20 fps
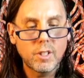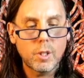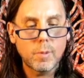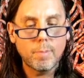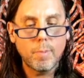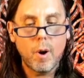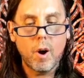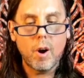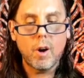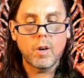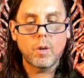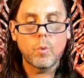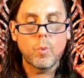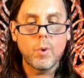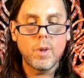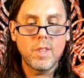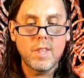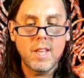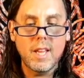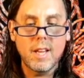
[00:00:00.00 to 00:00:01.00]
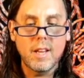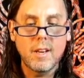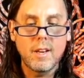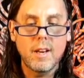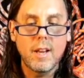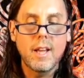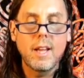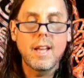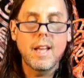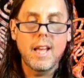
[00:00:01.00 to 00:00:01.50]
spark
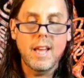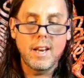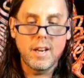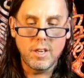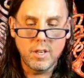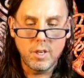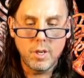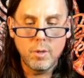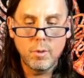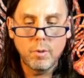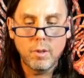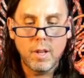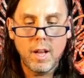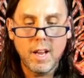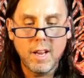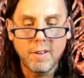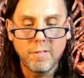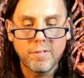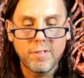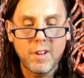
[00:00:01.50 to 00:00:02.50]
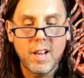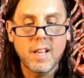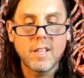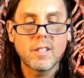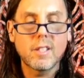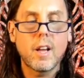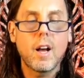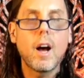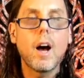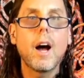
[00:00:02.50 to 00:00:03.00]
within and a new life
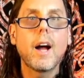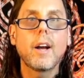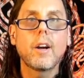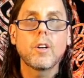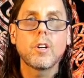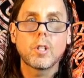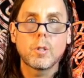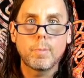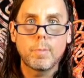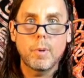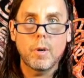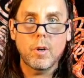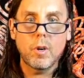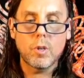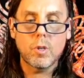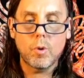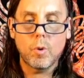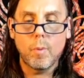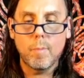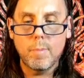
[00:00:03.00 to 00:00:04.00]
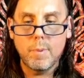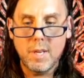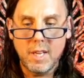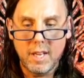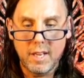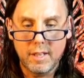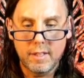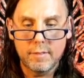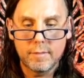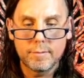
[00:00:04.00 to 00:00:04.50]
as a higher spiritual
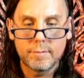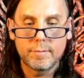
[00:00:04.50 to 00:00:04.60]
being.